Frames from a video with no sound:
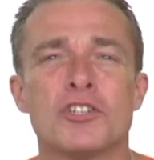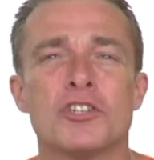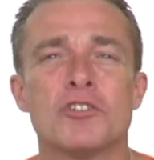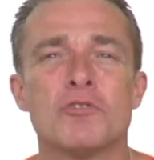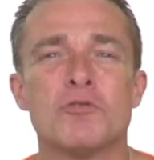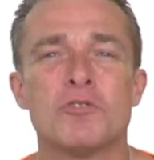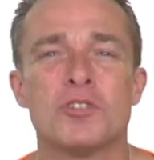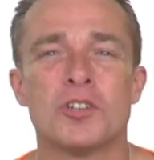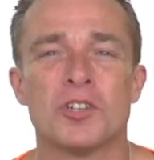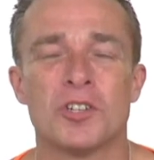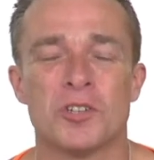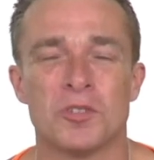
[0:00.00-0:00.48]

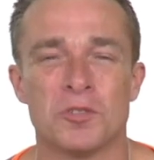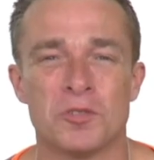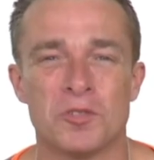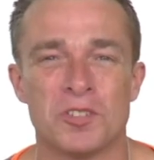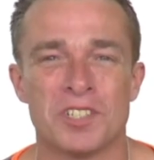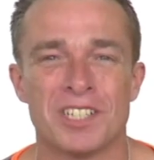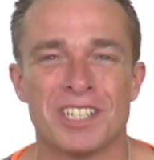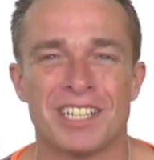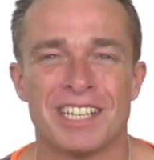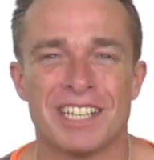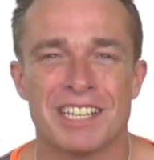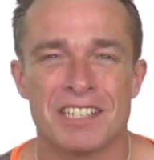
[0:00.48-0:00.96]
you do,
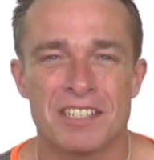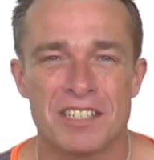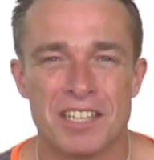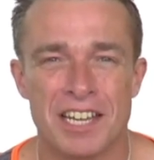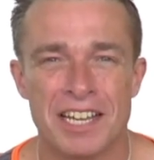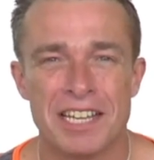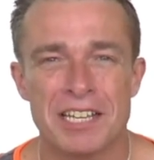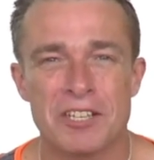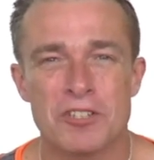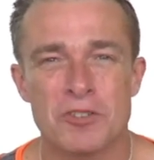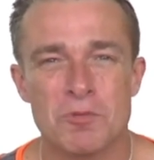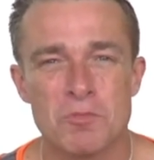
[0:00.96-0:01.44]

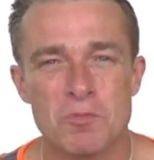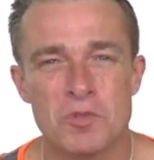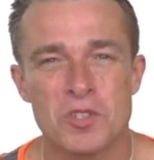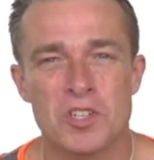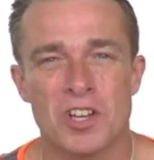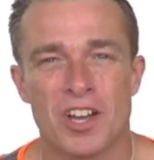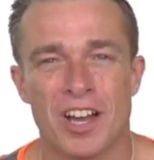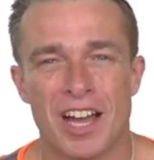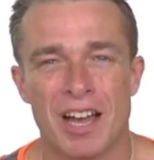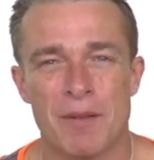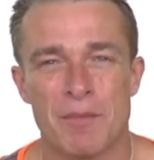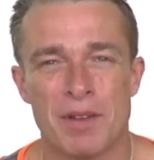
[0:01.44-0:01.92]
take some
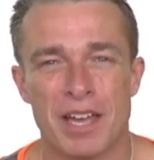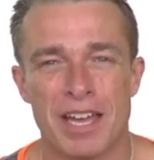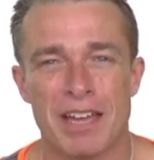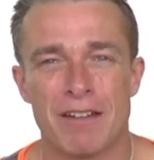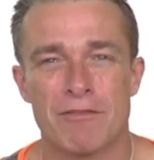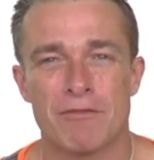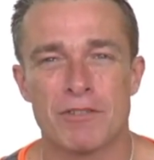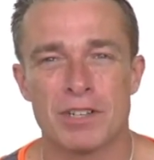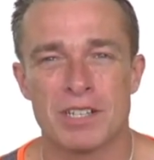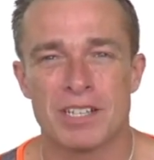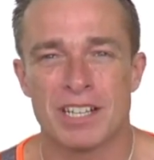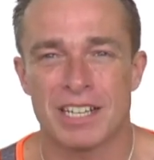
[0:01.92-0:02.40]
time
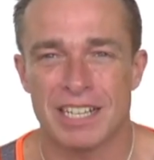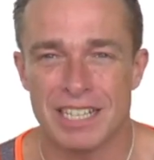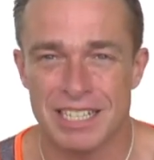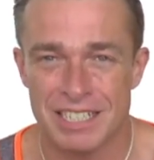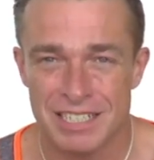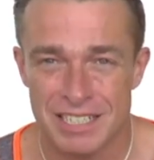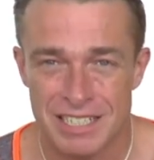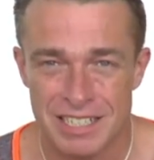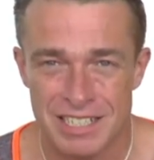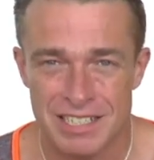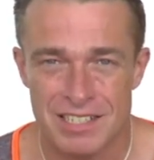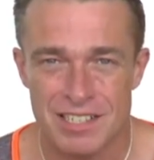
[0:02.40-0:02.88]
every
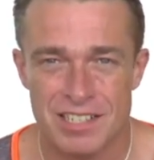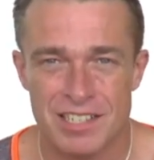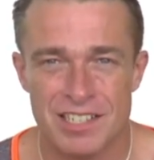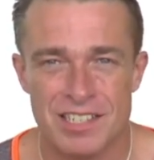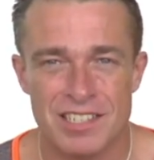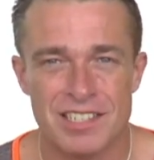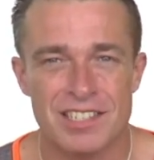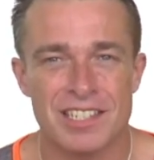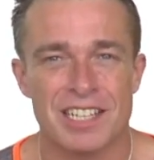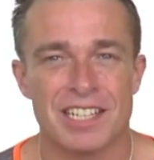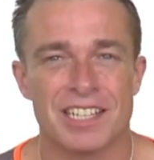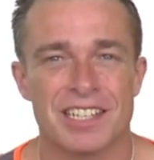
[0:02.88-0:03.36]
day to
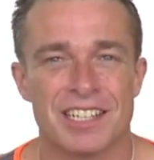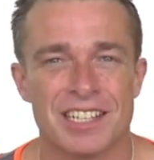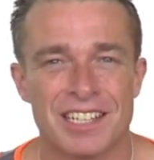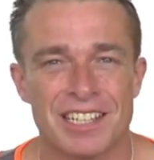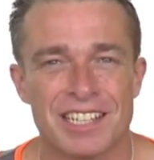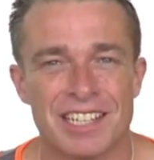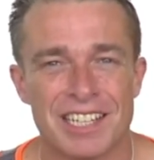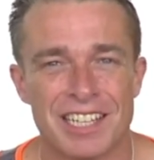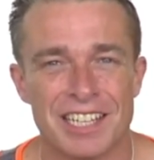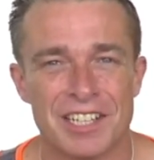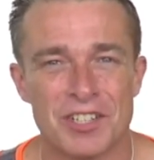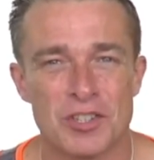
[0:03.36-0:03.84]
sit
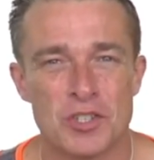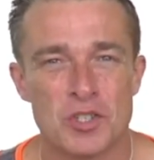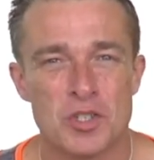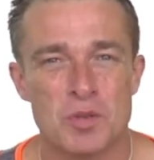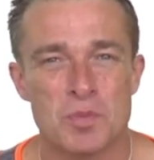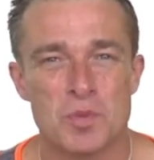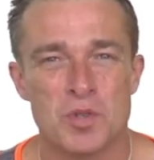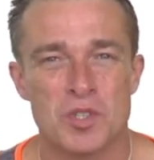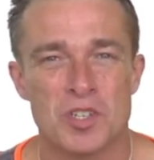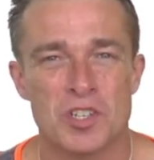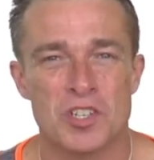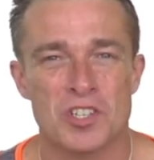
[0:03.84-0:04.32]
in this
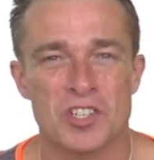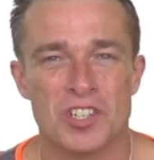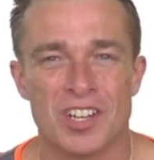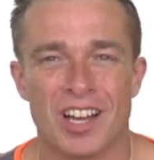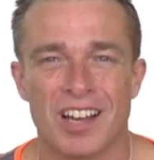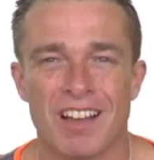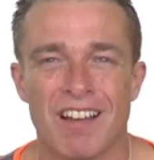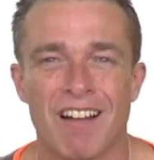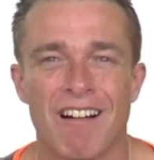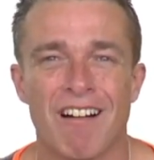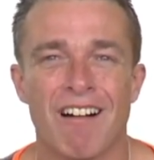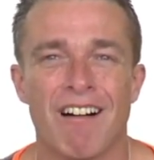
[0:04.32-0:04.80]
position.
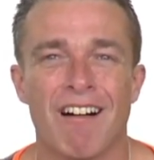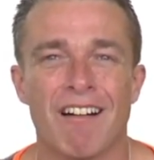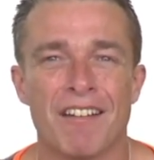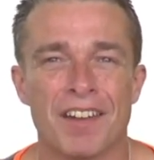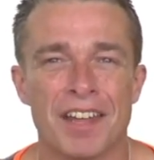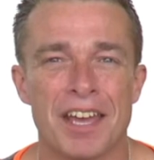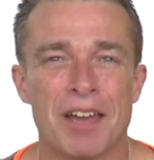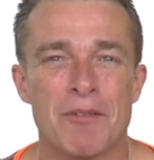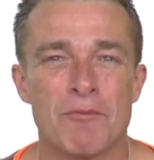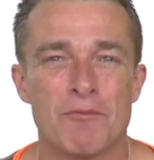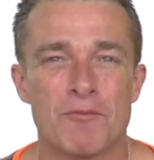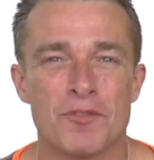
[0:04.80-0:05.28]
I
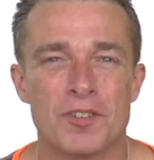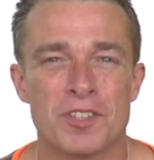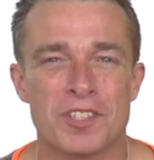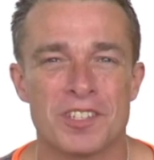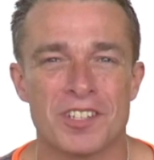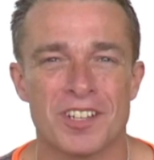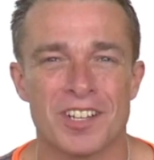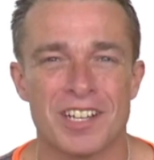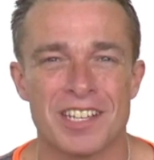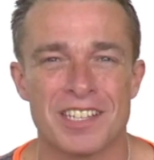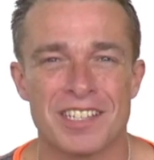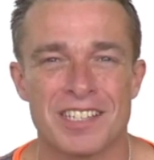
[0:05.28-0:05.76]
can't
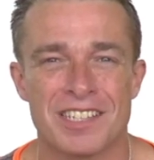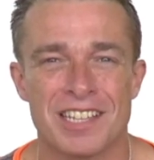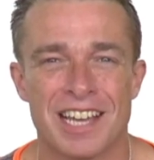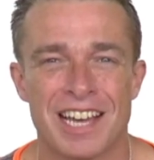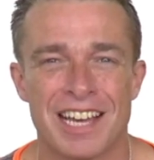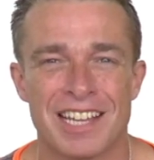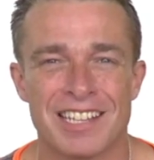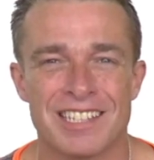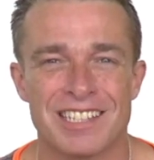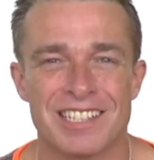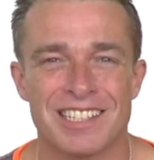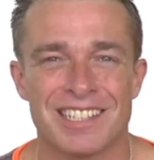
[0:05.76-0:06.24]
emphasize
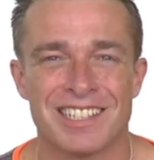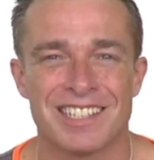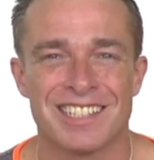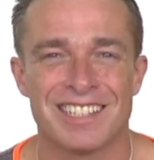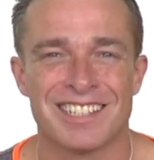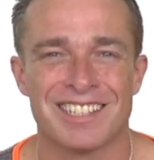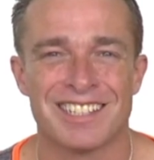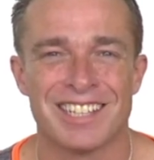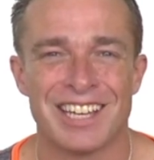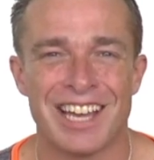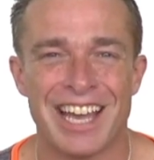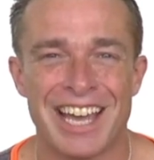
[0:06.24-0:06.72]
that
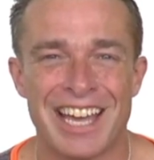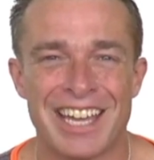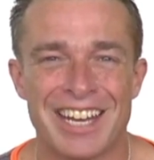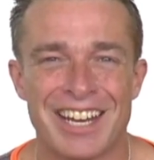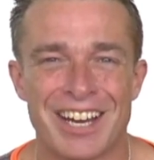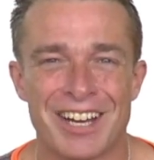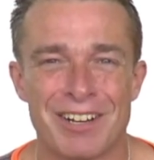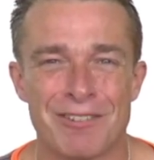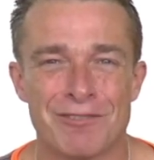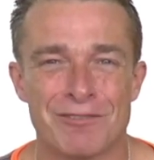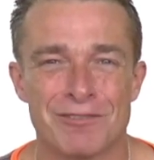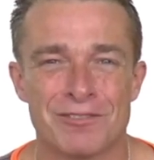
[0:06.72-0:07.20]

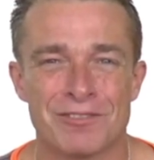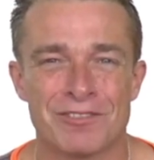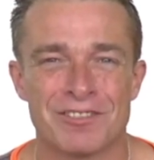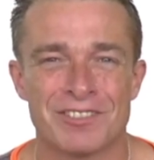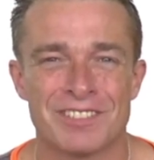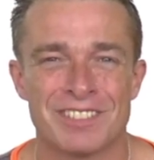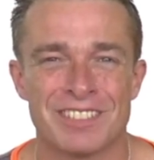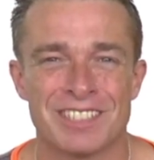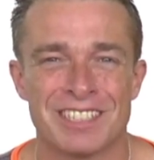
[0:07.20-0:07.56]
enough.